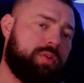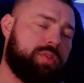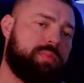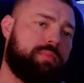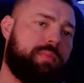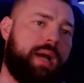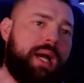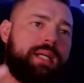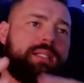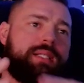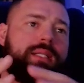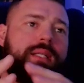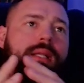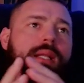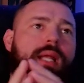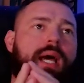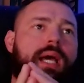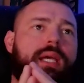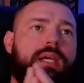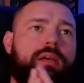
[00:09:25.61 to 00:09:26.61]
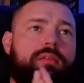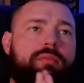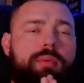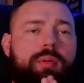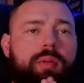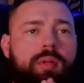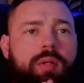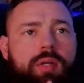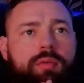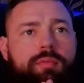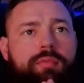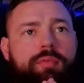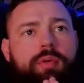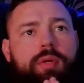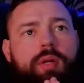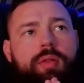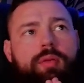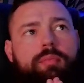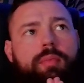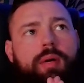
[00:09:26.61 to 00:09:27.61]
Smash the like. If you've been looking for
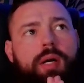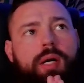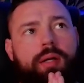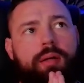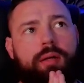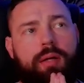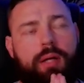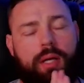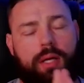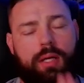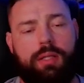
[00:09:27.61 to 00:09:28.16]
another miner,